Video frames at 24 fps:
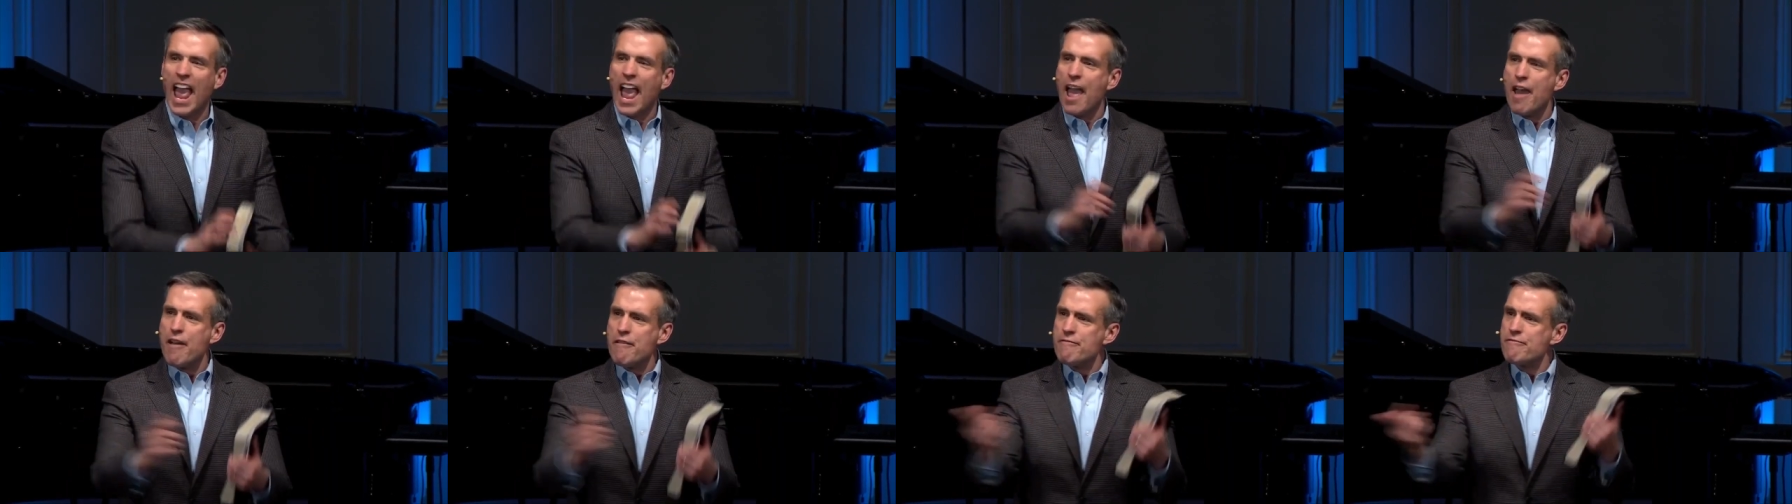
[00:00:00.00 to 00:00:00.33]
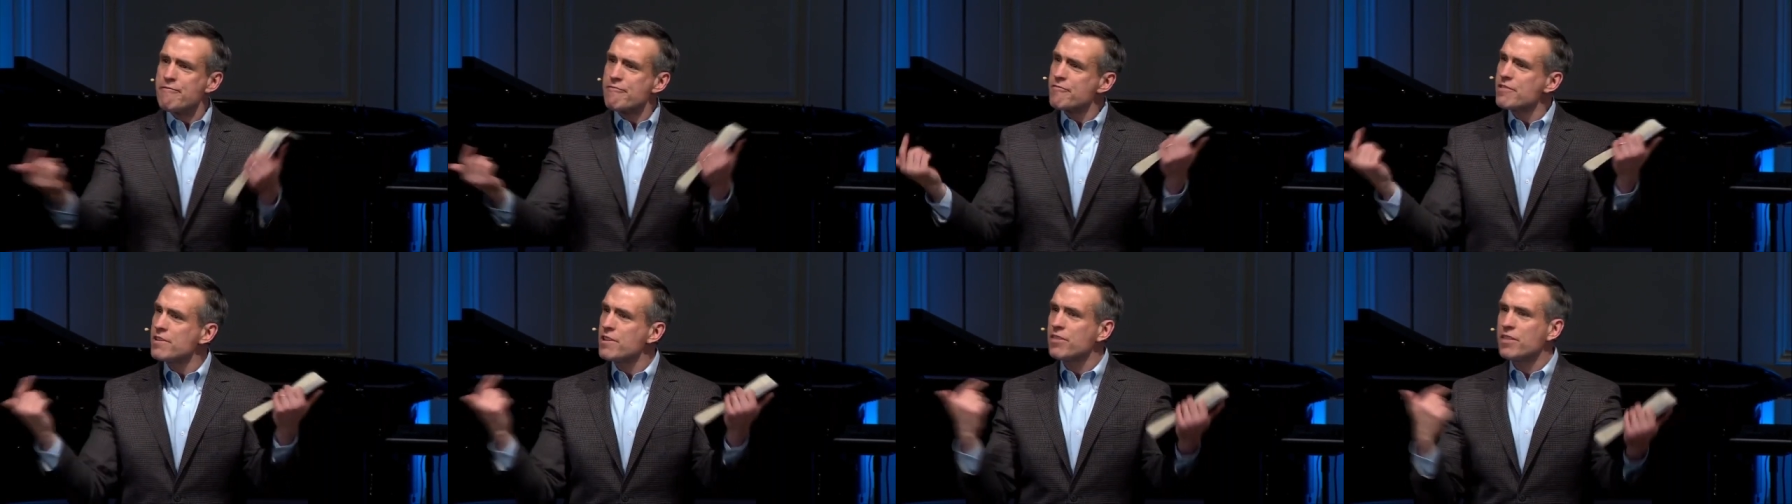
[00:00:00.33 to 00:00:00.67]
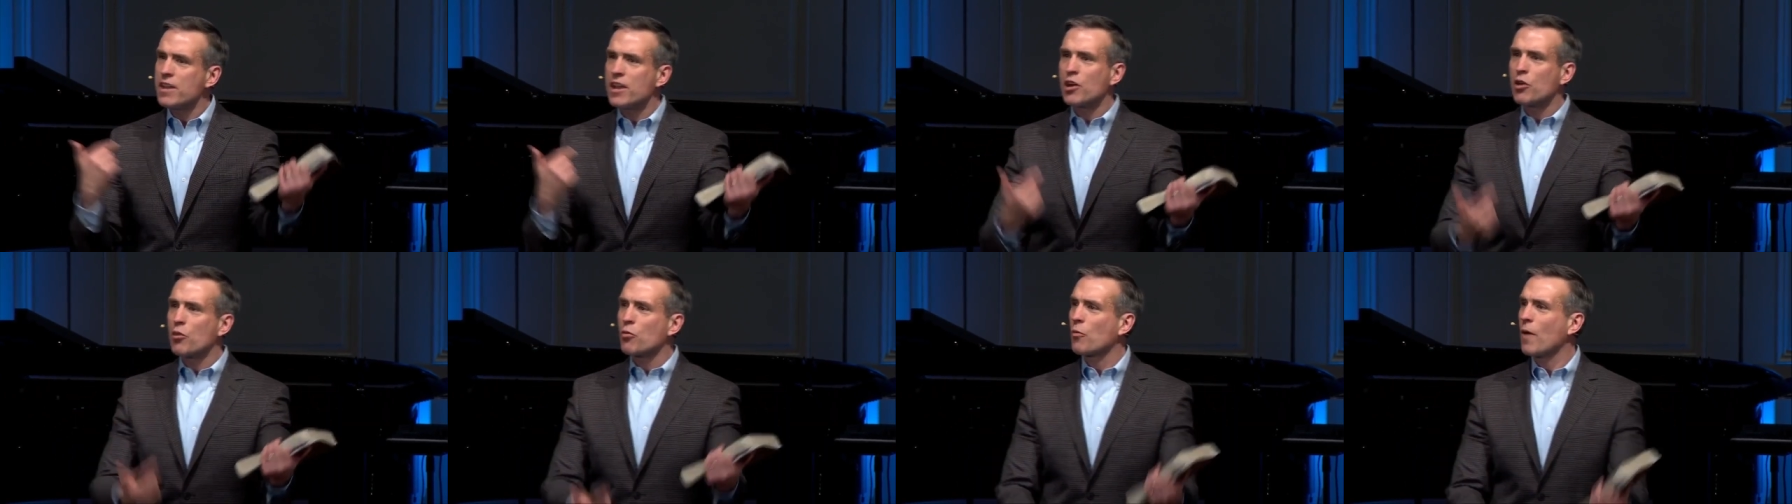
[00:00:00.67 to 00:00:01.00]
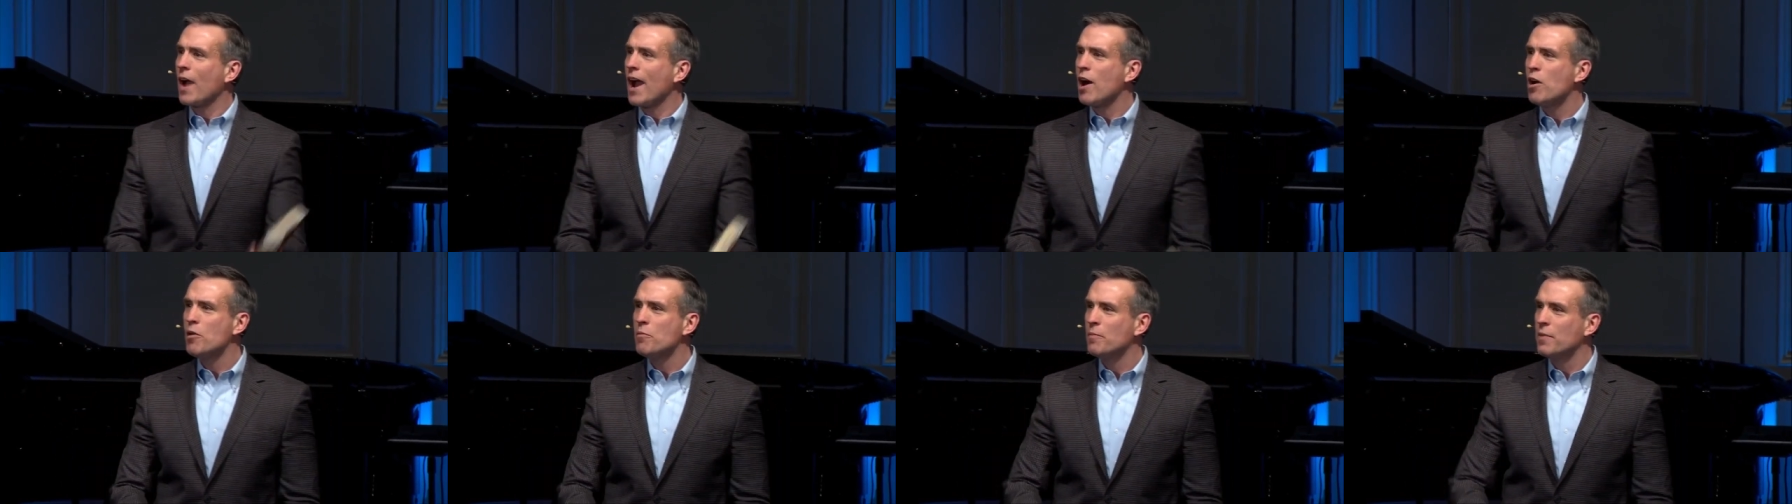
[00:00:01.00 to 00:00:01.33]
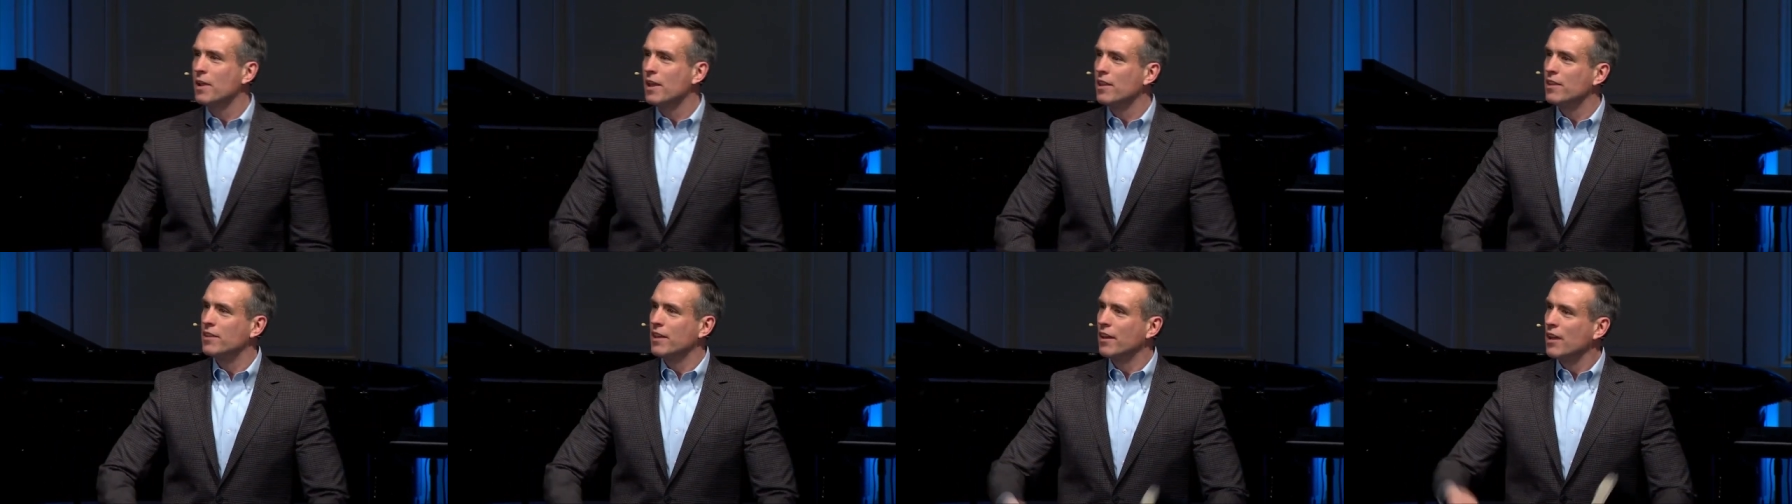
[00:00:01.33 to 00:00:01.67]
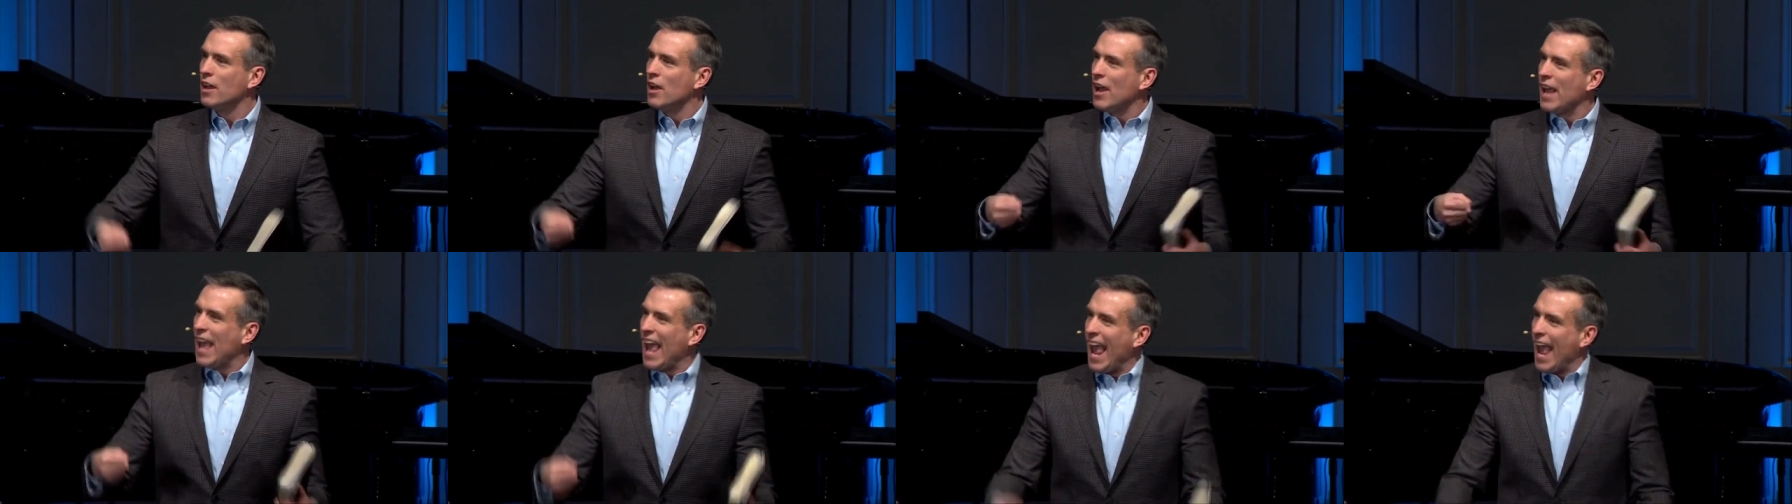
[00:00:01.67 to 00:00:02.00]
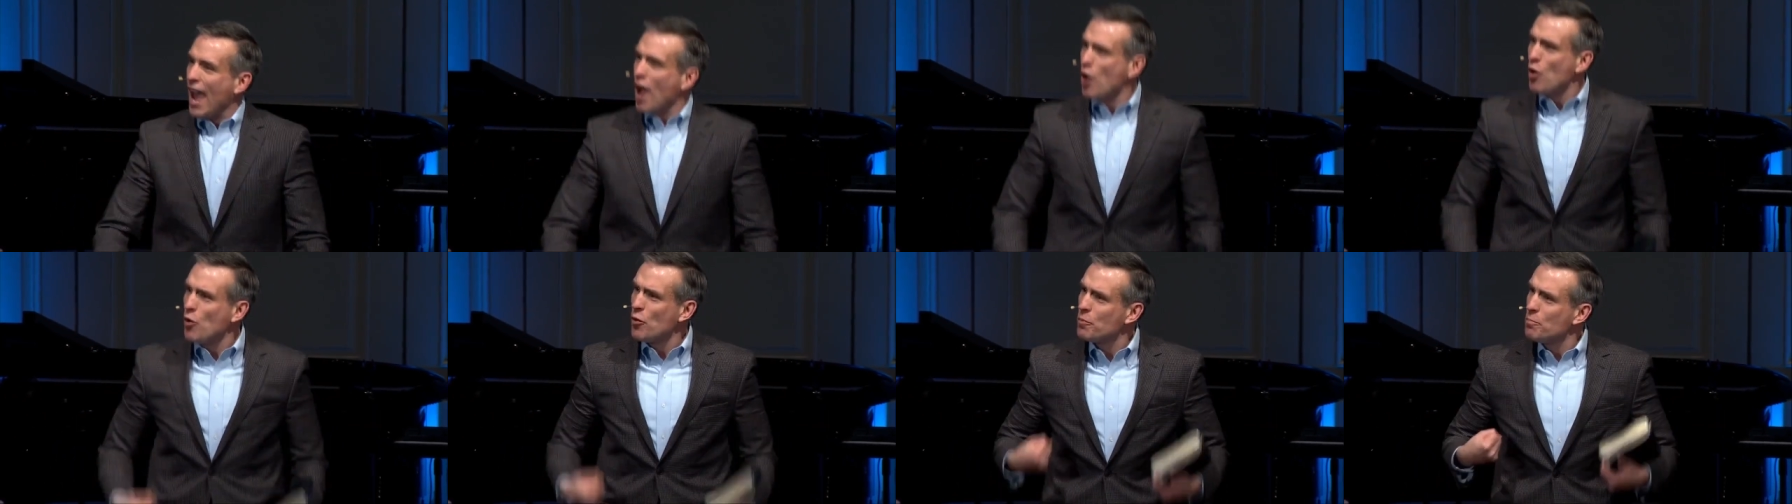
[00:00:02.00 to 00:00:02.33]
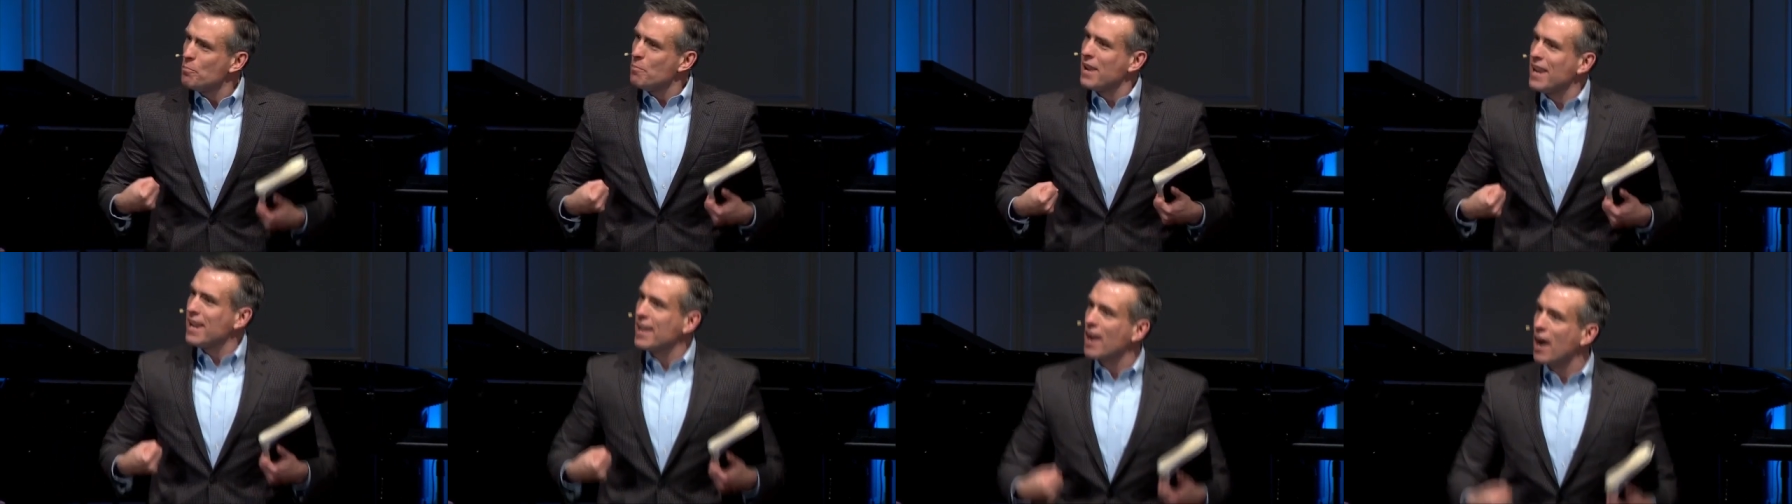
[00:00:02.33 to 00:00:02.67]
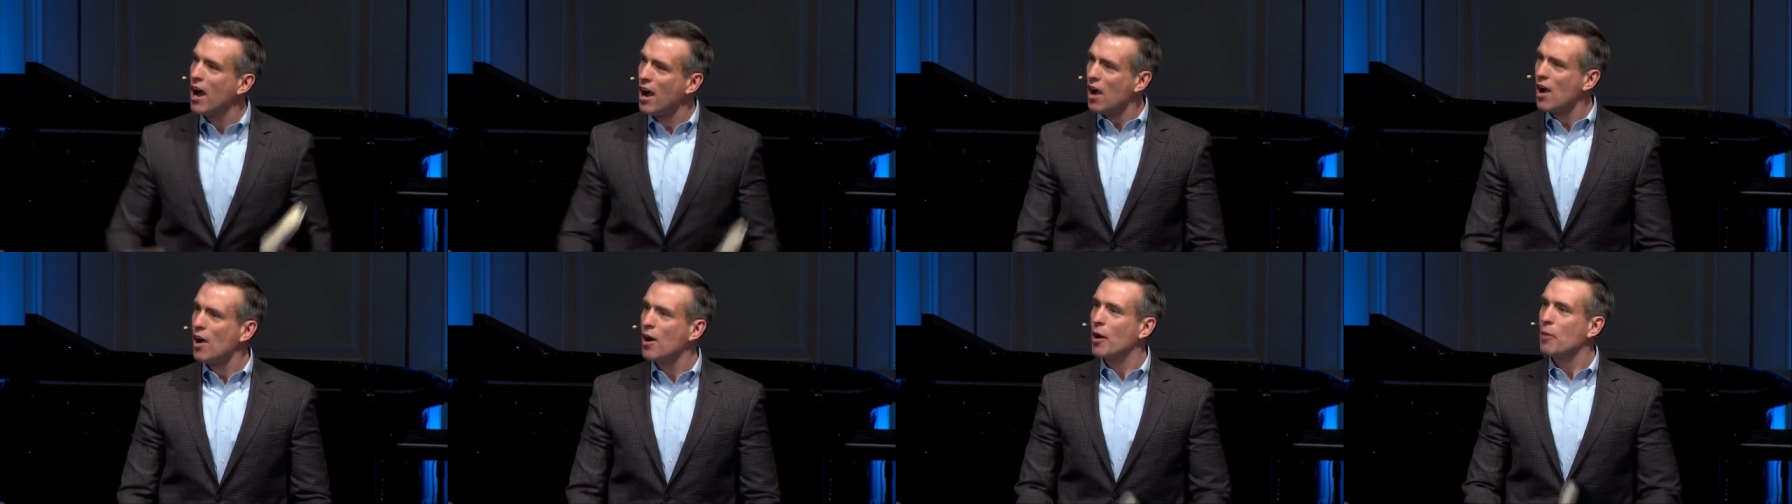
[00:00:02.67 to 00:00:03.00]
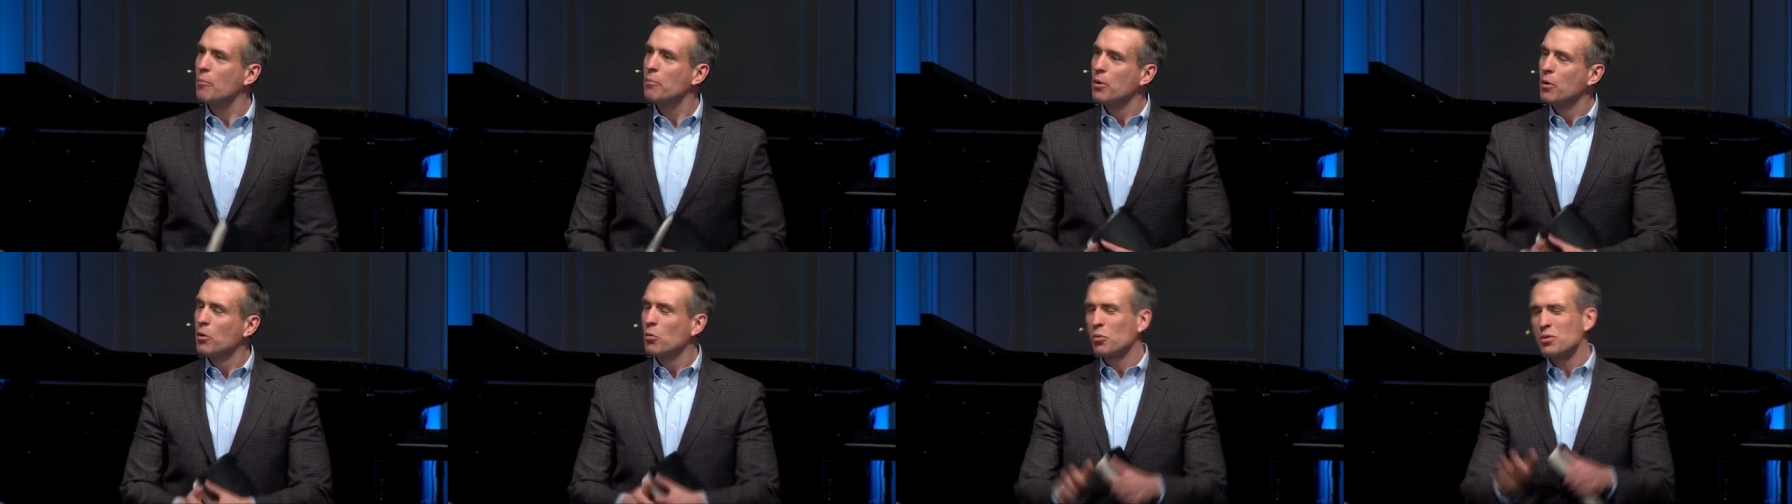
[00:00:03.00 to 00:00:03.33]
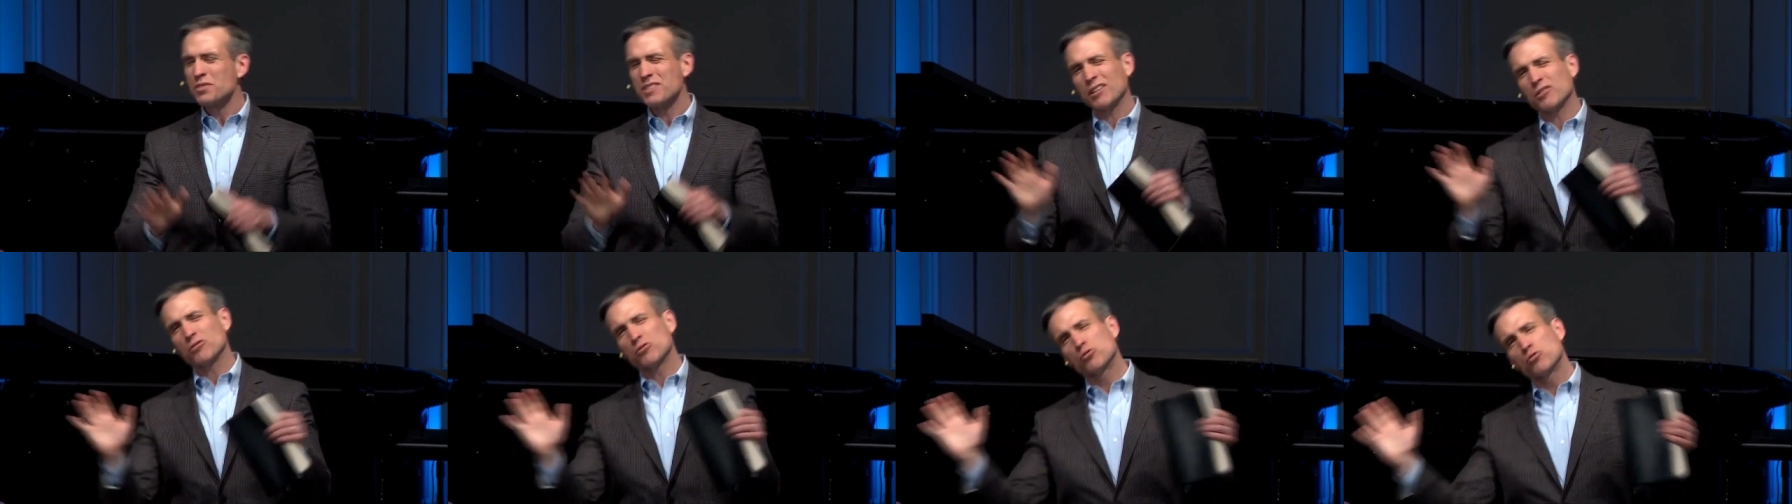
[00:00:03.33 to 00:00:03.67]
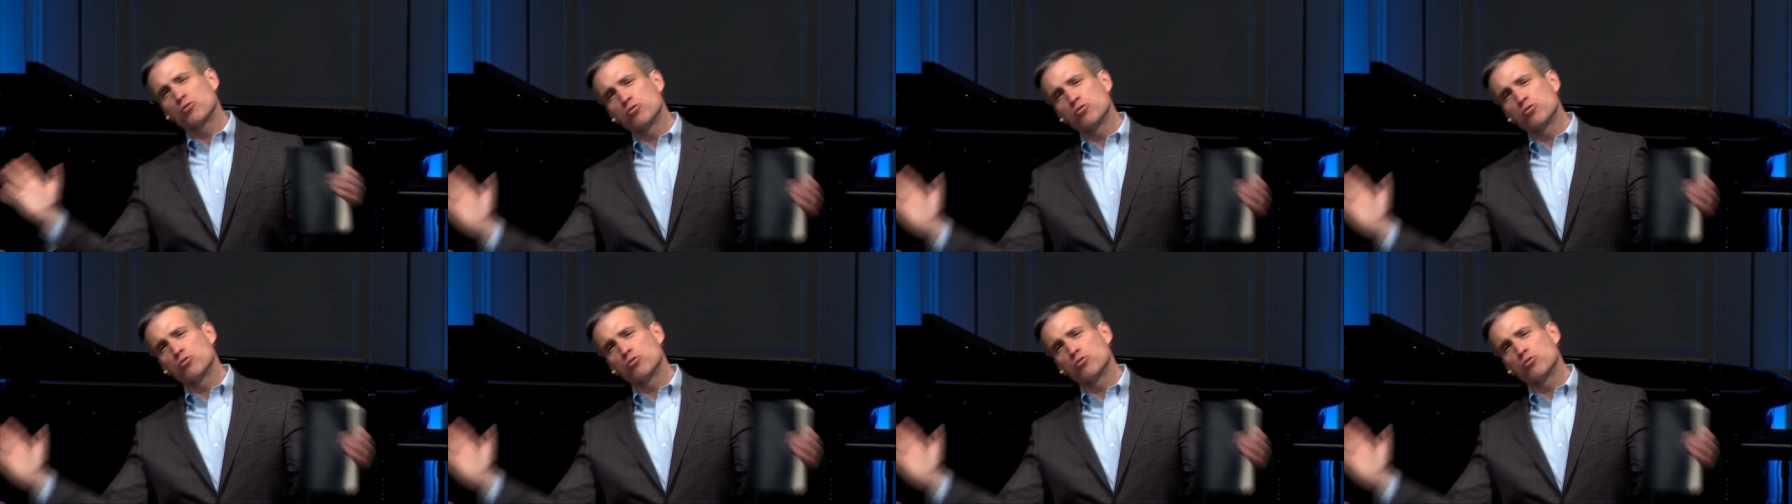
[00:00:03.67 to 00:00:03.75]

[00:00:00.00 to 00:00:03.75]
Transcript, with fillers: everything around me that held me up was